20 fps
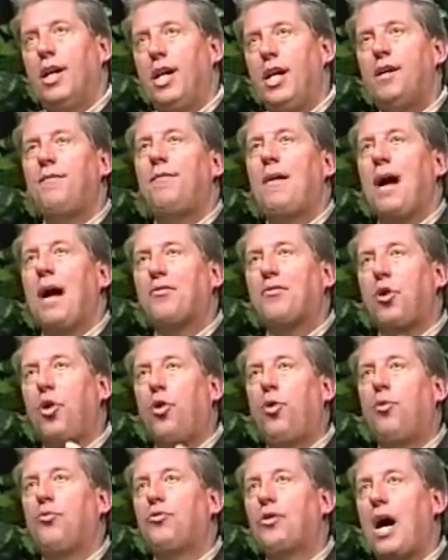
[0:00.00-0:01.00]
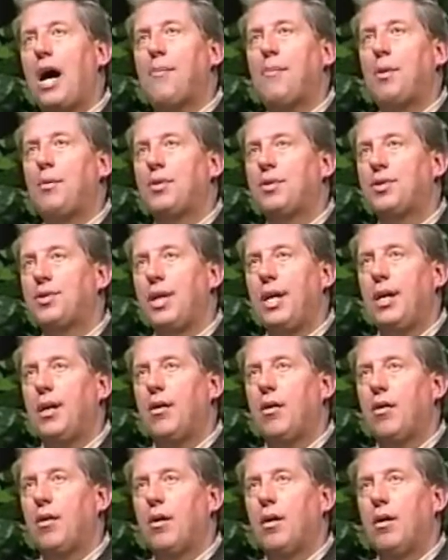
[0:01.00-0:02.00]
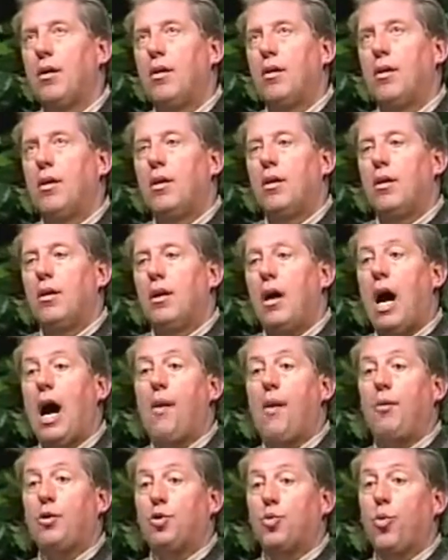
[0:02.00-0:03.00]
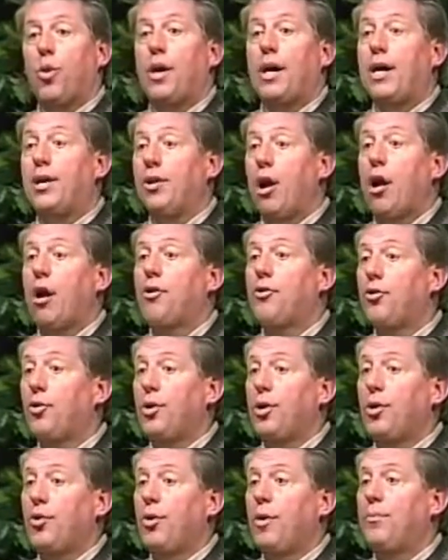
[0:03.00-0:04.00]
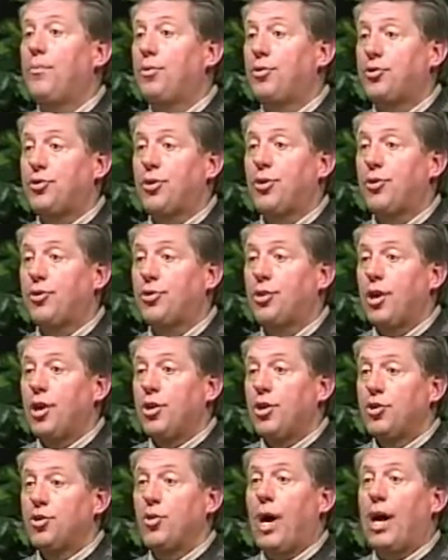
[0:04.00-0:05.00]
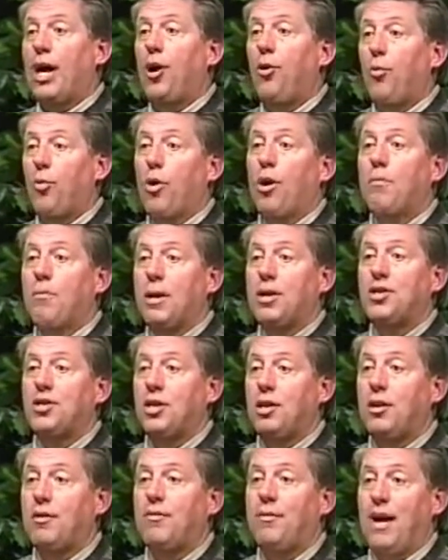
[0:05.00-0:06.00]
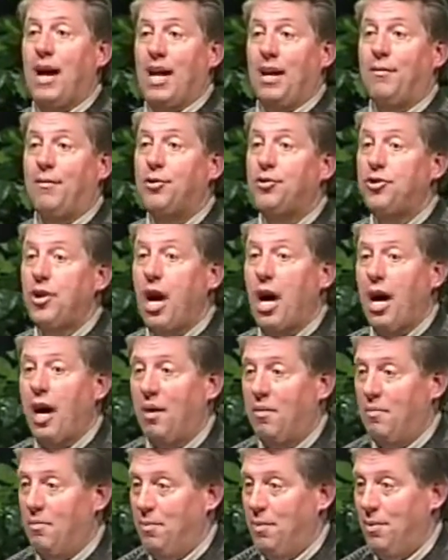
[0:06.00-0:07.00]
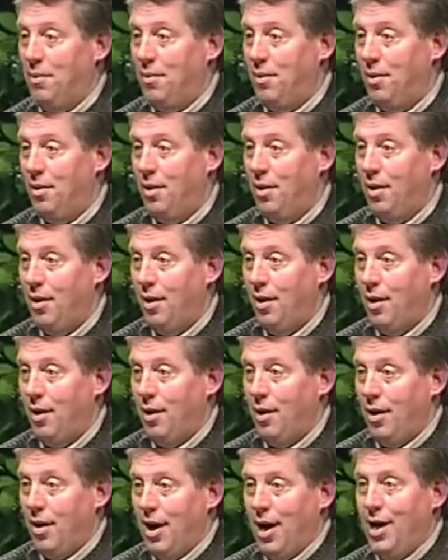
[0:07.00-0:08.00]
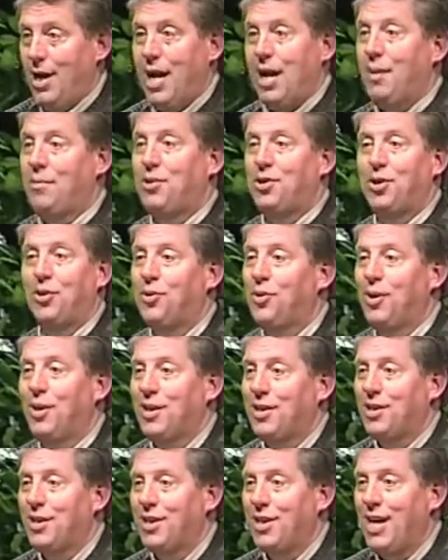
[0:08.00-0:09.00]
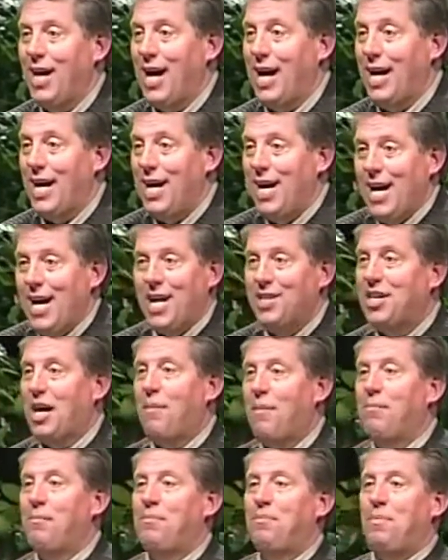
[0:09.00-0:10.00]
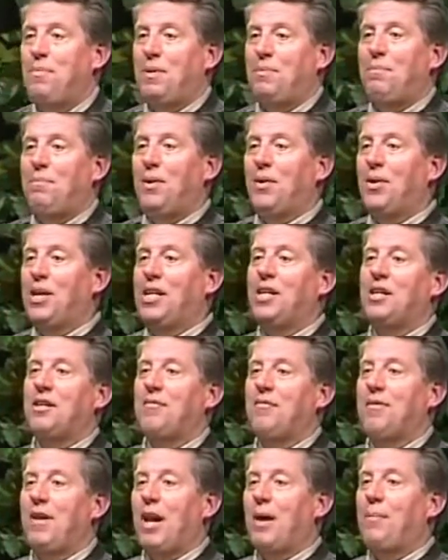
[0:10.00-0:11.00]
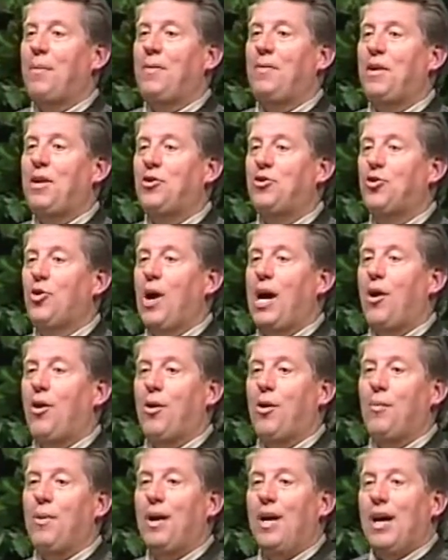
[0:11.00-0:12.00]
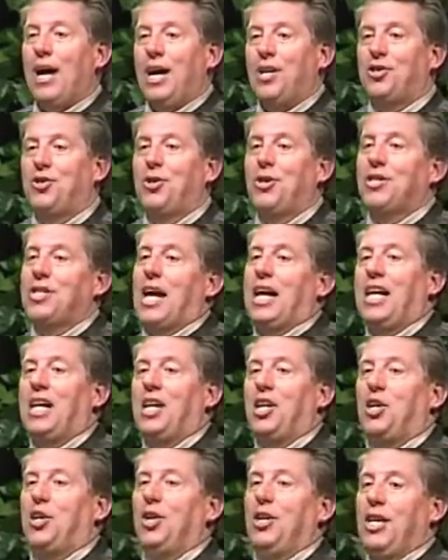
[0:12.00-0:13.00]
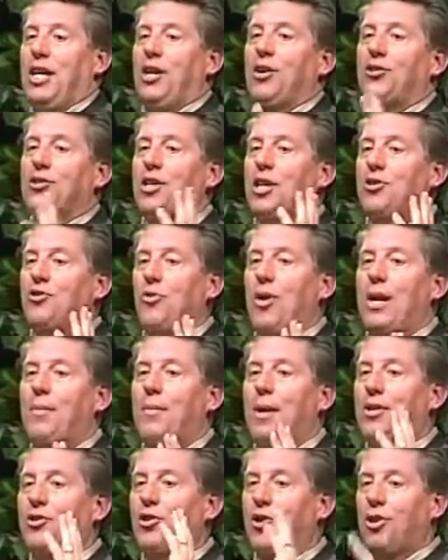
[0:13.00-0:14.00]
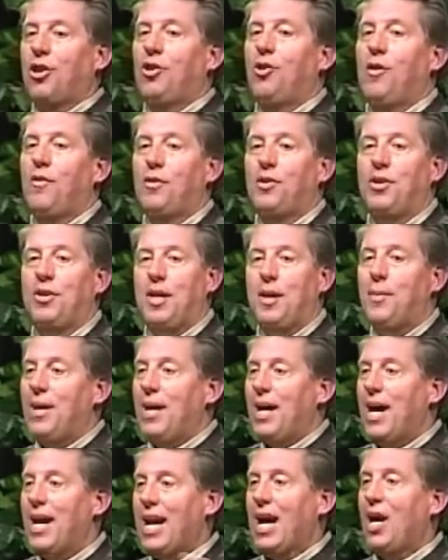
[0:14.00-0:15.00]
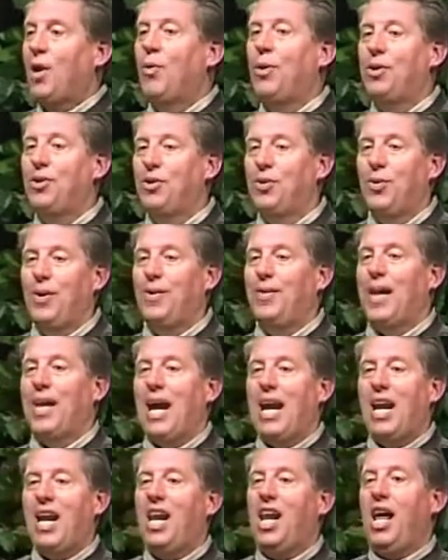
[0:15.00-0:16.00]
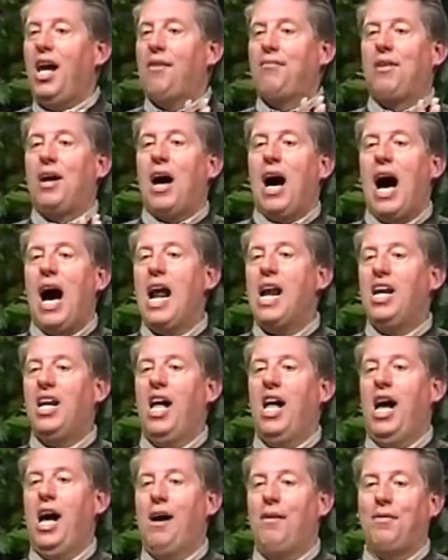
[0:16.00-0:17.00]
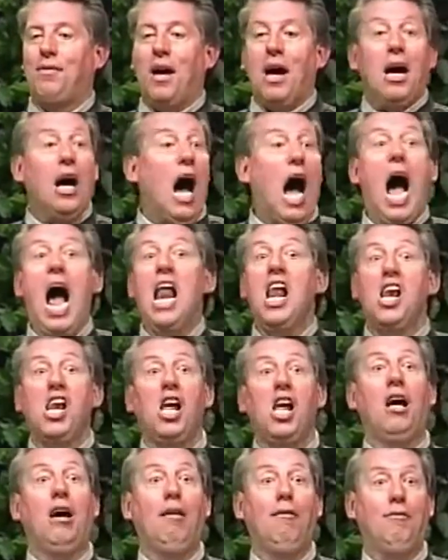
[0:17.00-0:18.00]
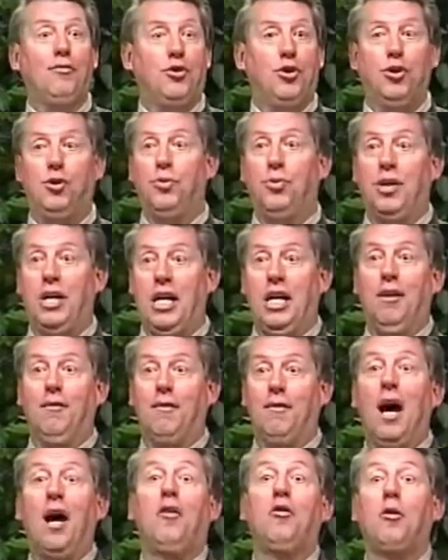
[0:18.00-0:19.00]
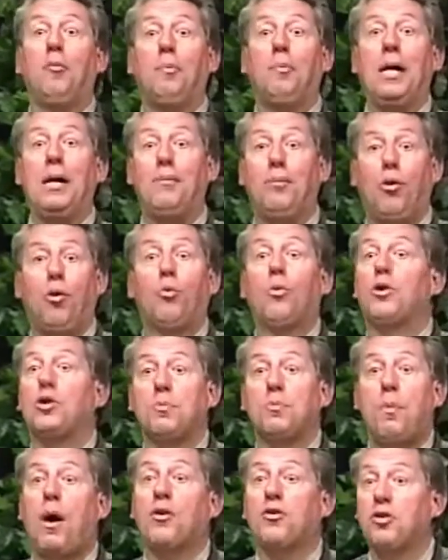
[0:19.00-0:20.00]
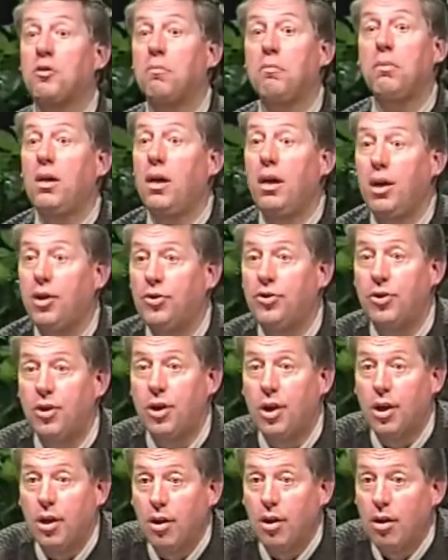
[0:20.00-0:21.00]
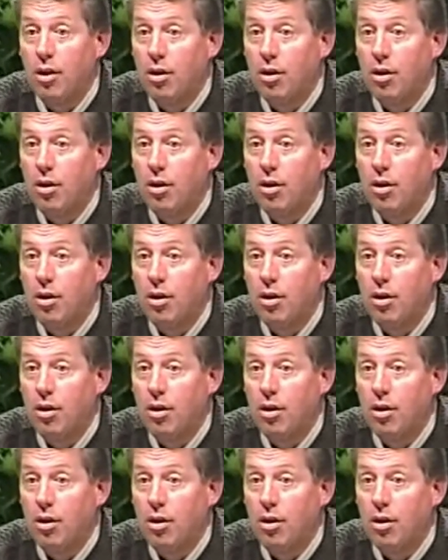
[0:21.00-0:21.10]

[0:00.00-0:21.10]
In fact, the whole time I was there, I was working hard to equip the church so I could work myself out of a job. And I'm still doing it today as I'm building and developing the Enjoy group. As soon as I get good leaders and I train them, I turn it over to them, and I quit doing that. I love to give other people responsibility.